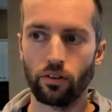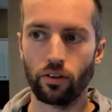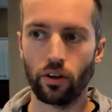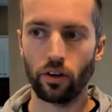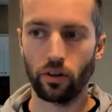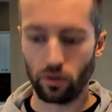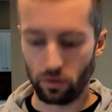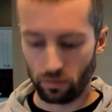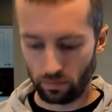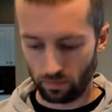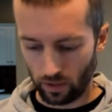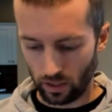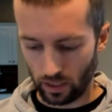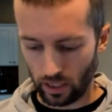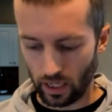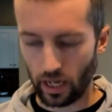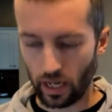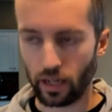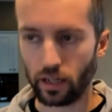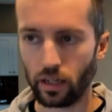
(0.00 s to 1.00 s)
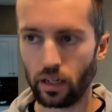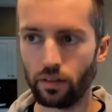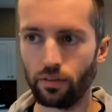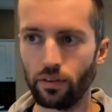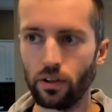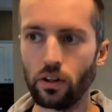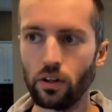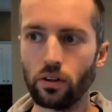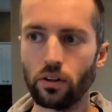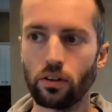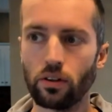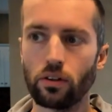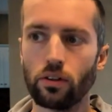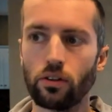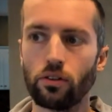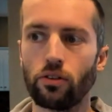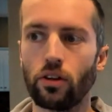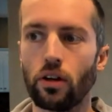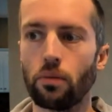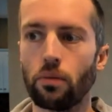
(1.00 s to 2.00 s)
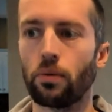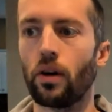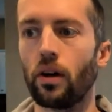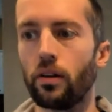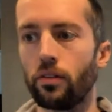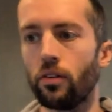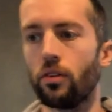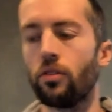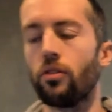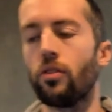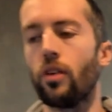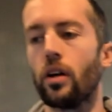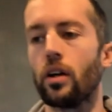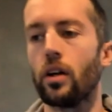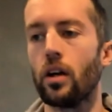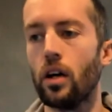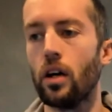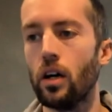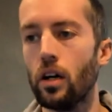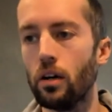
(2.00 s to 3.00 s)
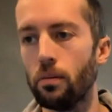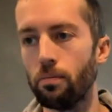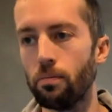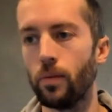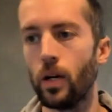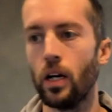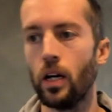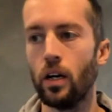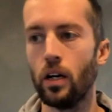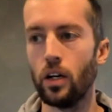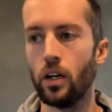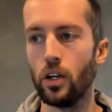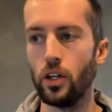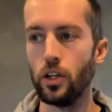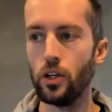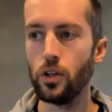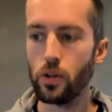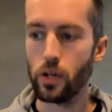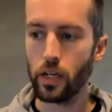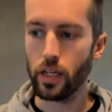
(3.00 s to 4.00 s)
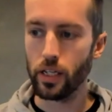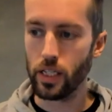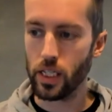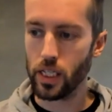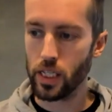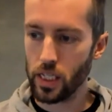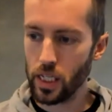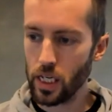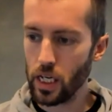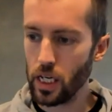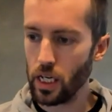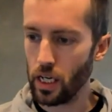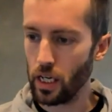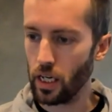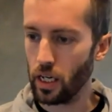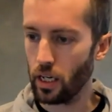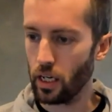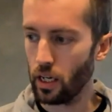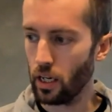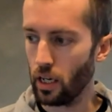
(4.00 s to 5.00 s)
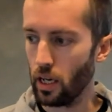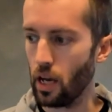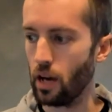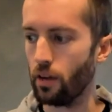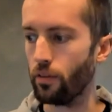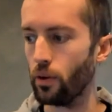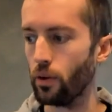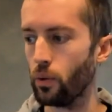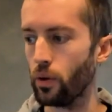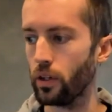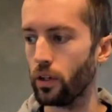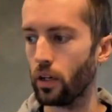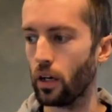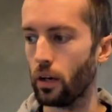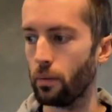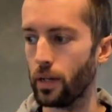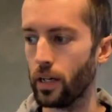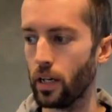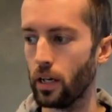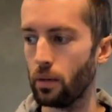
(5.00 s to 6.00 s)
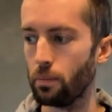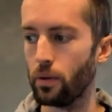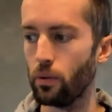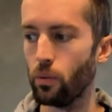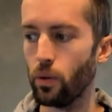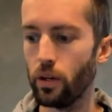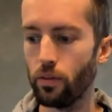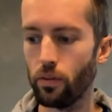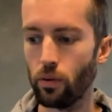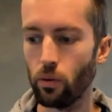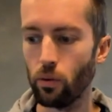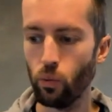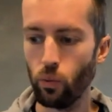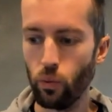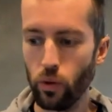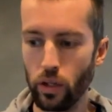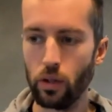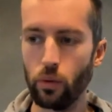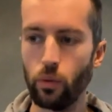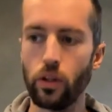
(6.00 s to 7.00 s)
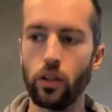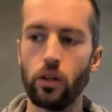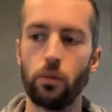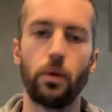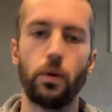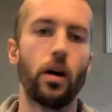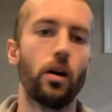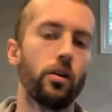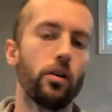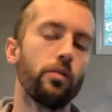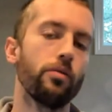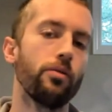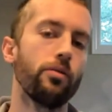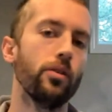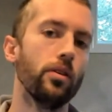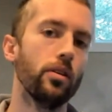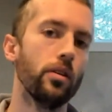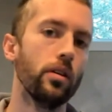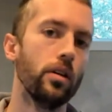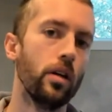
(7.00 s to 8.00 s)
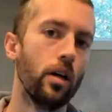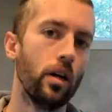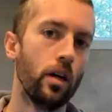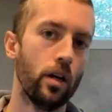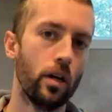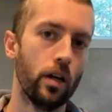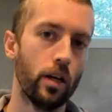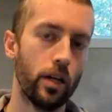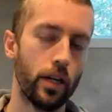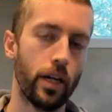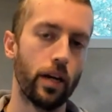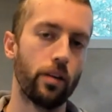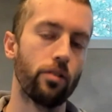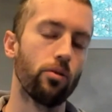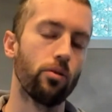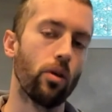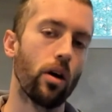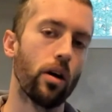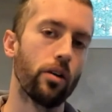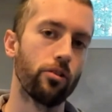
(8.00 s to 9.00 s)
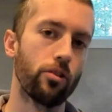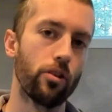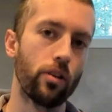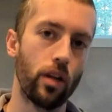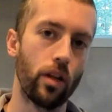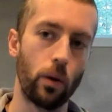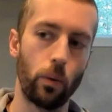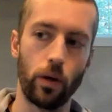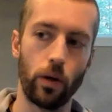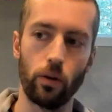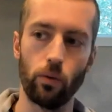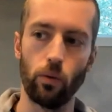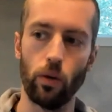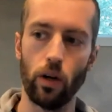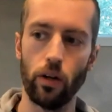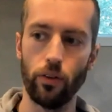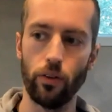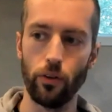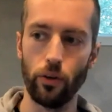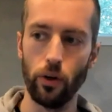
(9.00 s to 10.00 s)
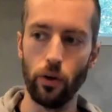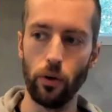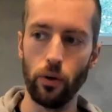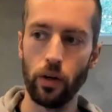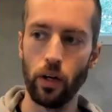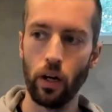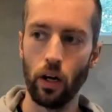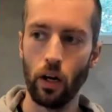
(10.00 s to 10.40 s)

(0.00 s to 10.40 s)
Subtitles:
So again, if you go to thursdayprocess.com, you can see everyone coming up, and we have a really, really powerful guest roster that I want to run through.